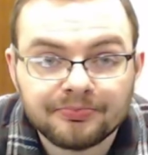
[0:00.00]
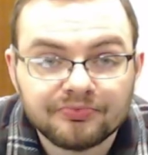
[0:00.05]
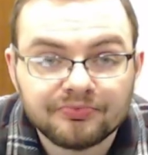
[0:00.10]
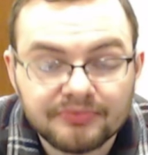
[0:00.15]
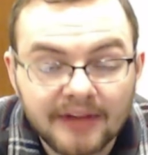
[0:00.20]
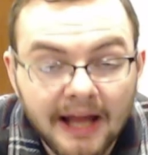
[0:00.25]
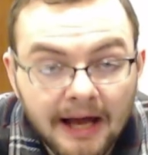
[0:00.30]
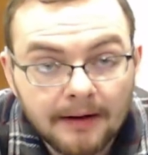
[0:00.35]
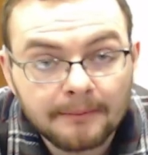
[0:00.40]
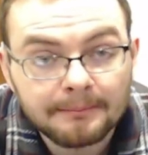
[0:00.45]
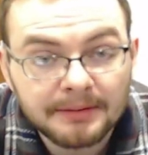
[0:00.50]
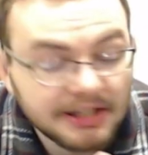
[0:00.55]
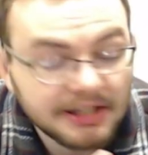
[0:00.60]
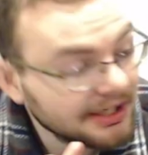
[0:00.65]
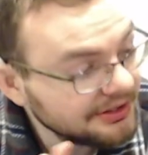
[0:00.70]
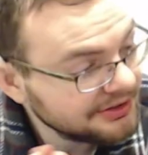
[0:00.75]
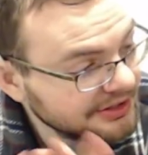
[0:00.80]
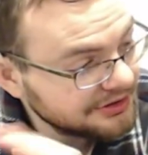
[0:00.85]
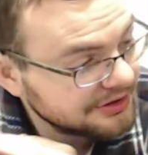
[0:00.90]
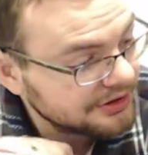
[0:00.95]
Now,
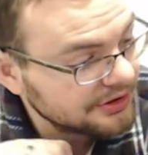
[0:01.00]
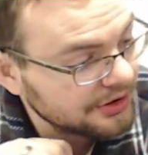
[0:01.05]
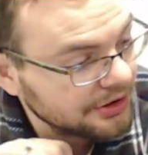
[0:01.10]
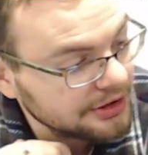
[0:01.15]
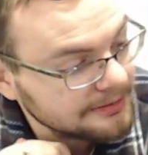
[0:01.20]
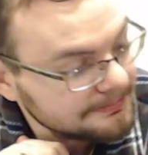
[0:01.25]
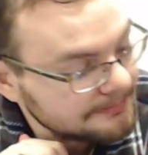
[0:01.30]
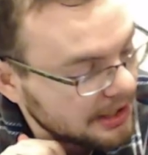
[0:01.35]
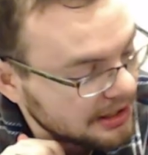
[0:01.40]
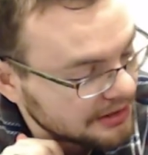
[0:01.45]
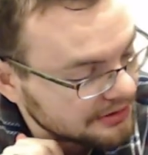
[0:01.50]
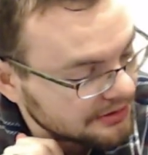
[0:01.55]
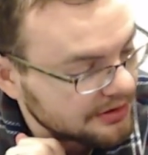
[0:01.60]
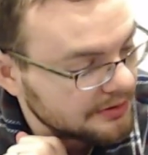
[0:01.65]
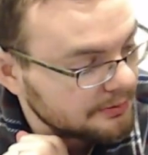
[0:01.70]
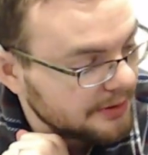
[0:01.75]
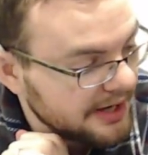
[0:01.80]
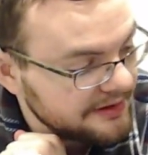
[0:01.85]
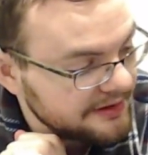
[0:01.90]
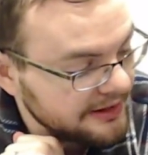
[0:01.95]
because it's a curved monitor, the
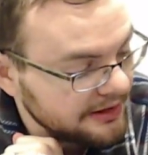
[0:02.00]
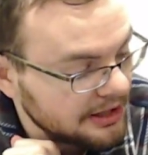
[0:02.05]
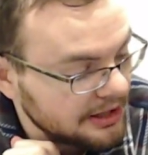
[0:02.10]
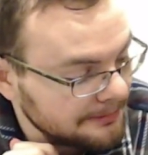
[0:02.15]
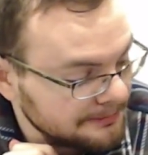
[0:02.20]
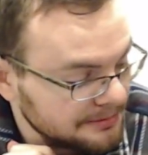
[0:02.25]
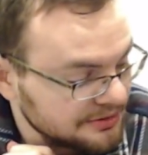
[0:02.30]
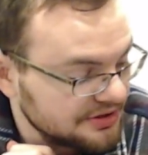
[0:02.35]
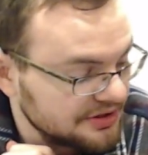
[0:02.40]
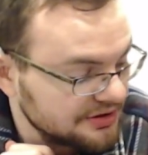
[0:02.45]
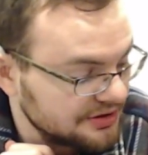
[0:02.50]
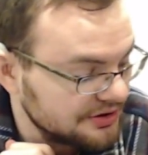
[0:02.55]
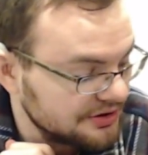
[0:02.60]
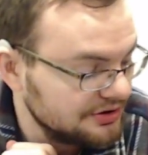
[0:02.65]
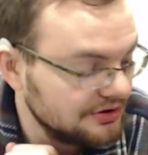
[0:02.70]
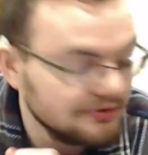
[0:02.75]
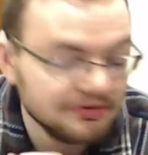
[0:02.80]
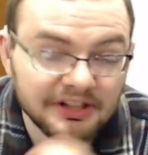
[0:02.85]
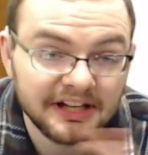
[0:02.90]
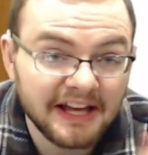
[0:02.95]
way they accomplish this is
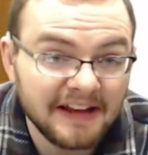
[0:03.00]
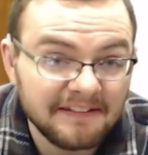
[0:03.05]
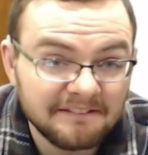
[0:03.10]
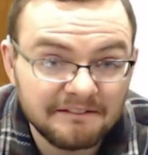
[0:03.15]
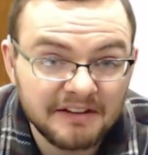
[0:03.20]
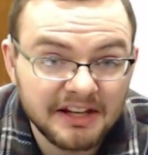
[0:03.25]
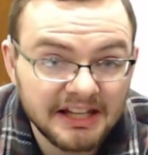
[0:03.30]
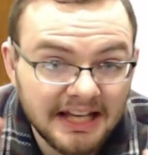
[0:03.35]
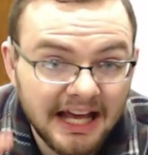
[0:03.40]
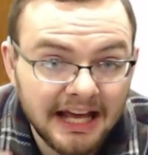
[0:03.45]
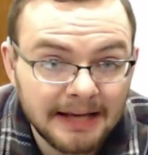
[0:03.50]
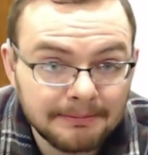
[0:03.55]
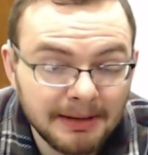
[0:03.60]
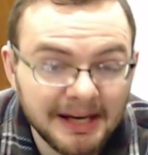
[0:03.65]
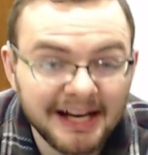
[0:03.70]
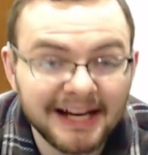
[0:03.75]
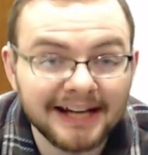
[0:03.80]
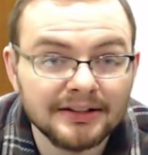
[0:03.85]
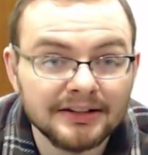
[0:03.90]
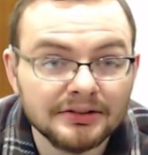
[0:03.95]
using a VA
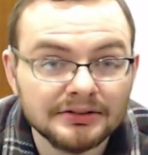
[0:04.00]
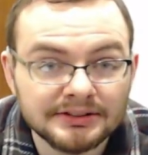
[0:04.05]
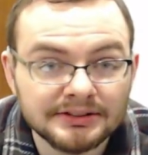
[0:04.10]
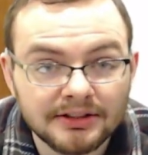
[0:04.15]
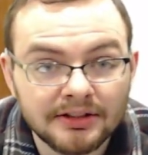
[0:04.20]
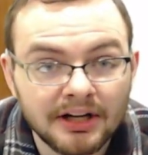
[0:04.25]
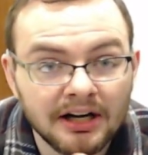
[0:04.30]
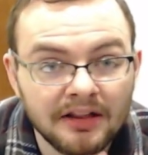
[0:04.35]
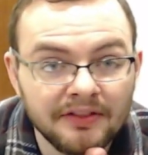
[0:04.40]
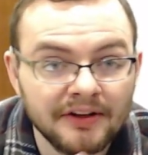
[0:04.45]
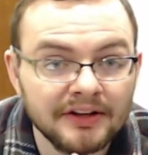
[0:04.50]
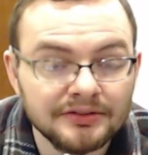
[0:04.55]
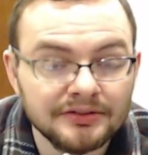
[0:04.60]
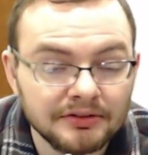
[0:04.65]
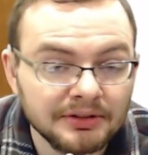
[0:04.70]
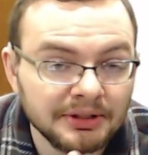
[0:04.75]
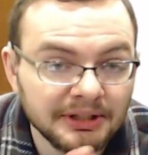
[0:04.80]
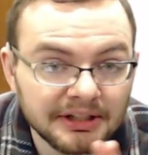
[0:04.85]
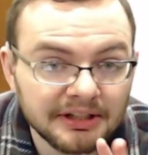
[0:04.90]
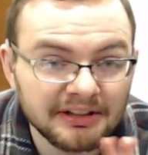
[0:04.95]
panel. And a lot of things you'll
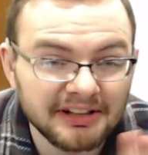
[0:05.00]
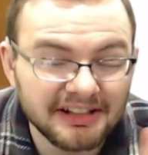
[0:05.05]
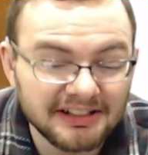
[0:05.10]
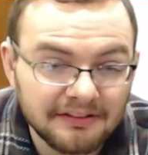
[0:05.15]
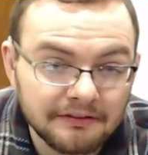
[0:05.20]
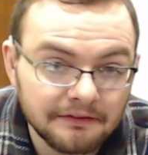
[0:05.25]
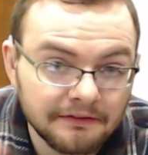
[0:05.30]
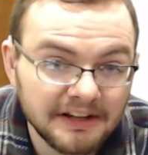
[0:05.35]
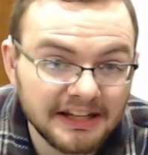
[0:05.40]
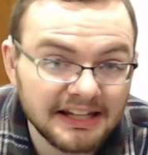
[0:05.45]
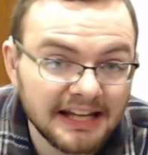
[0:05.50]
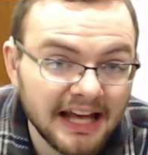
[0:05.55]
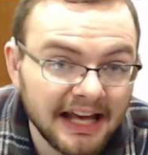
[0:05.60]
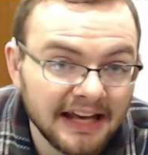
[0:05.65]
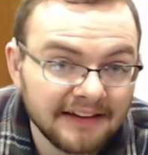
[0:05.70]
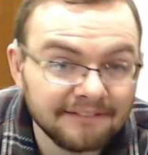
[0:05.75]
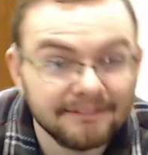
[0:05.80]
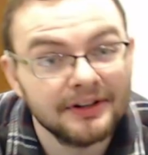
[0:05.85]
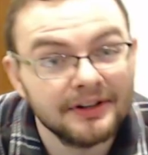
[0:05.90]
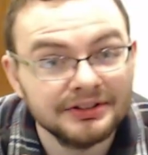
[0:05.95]
hear is
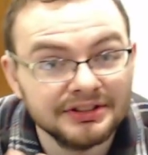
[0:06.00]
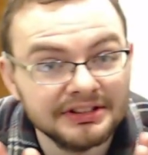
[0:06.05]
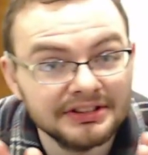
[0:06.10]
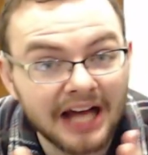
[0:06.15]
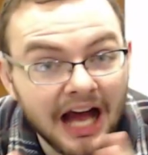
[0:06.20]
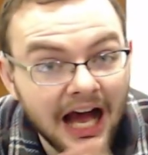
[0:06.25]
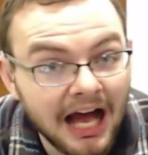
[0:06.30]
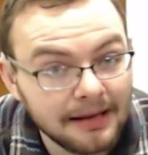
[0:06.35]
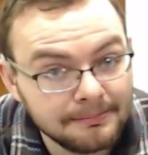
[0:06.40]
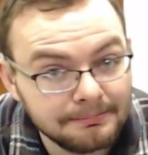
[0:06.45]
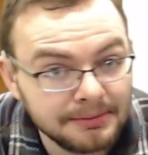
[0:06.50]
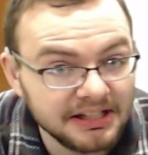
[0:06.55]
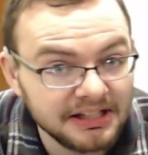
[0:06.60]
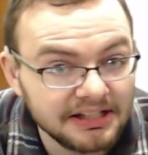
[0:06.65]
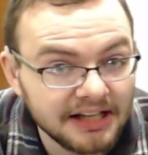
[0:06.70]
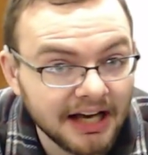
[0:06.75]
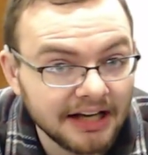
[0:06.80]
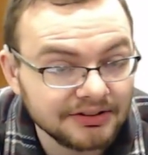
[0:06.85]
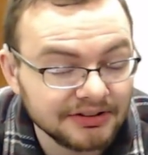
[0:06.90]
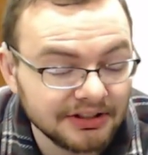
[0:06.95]
VA versus
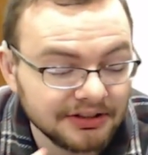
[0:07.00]
IPS.